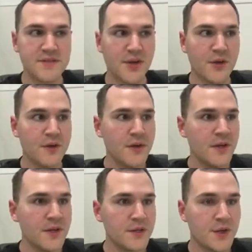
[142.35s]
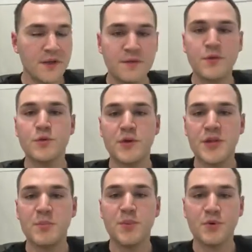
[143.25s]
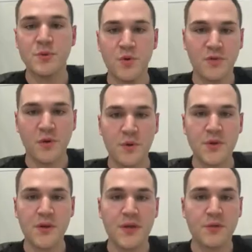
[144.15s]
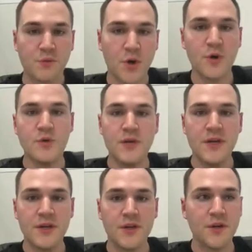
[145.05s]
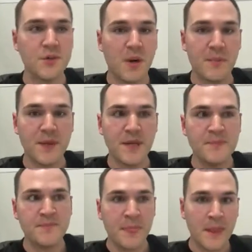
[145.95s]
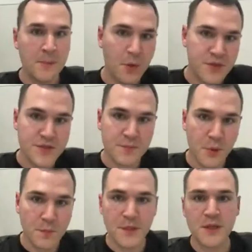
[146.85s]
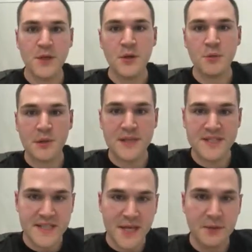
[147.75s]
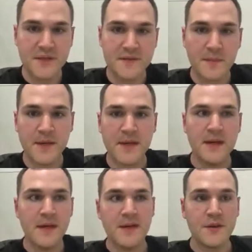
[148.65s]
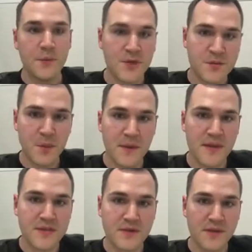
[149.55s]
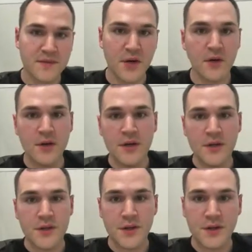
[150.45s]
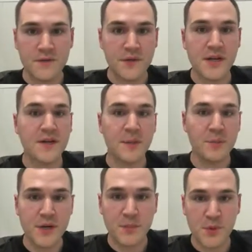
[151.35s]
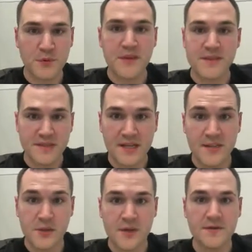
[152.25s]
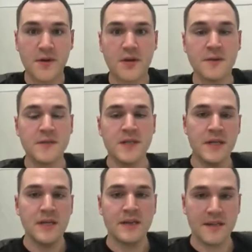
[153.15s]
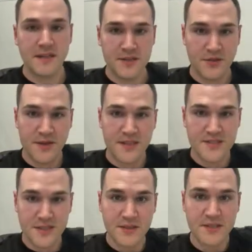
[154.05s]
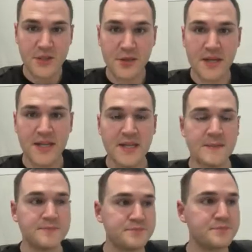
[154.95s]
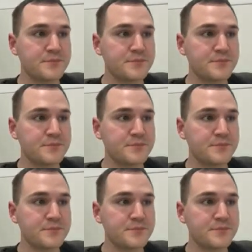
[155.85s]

So, if you're looking to build a portfolio and grow, you might be purchasing property, releasing equity from it. You purchase property, that's a credit file. If you get another pre-approval, that's a credit file. That's a credit hit.